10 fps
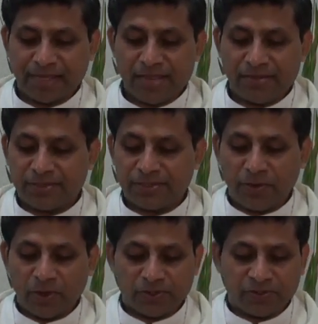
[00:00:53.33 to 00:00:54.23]
and the
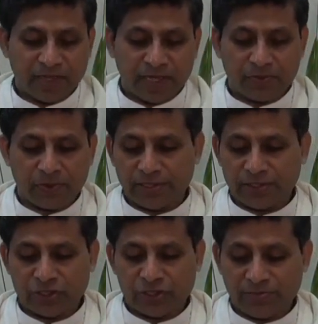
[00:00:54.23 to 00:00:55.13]
response of that
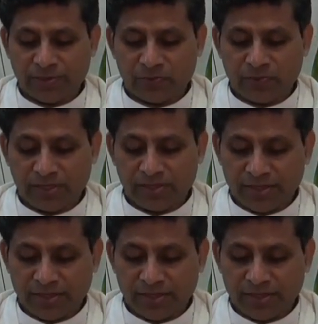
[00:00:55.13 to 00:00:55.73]
relationship as well.